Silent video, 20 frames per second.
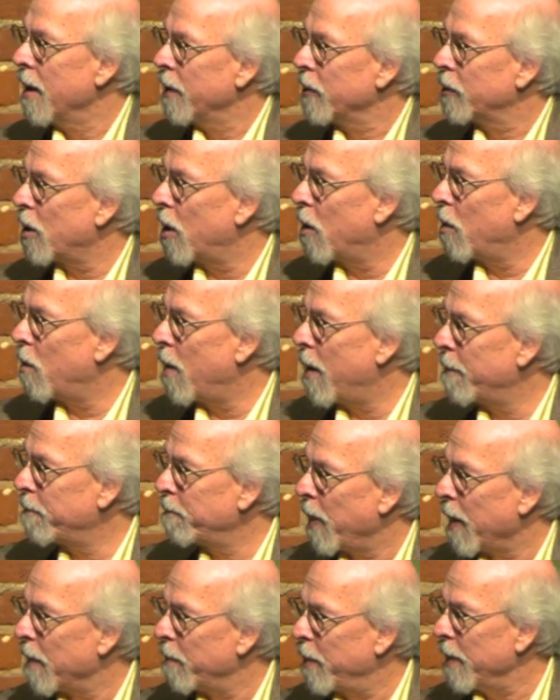
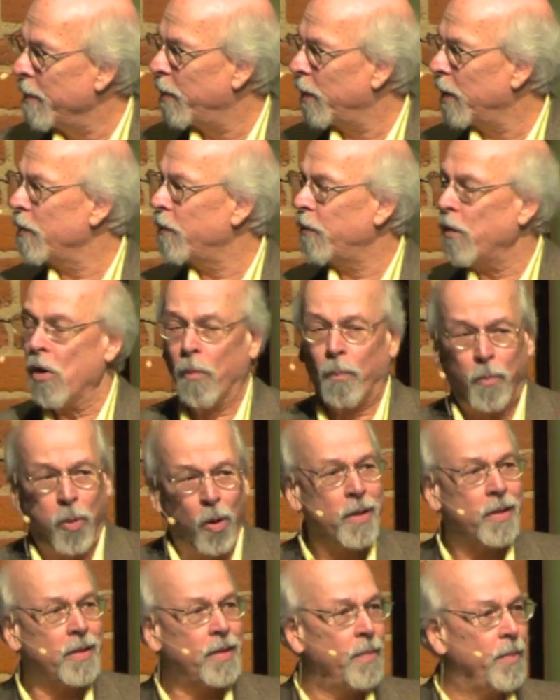So people have
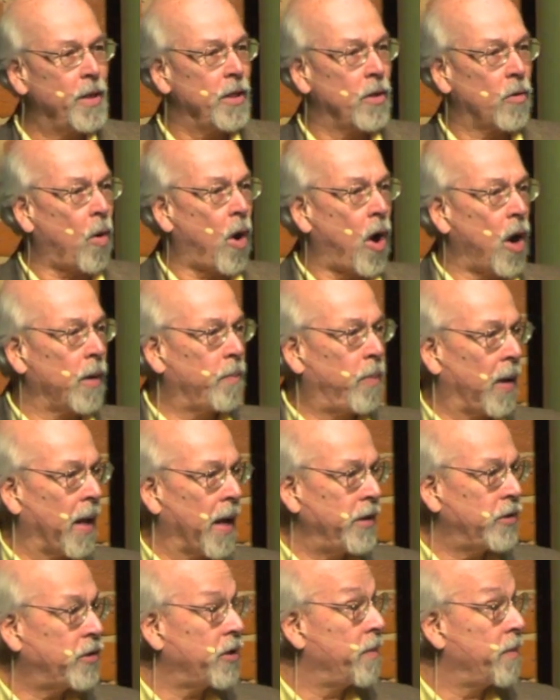put them in the wrong place.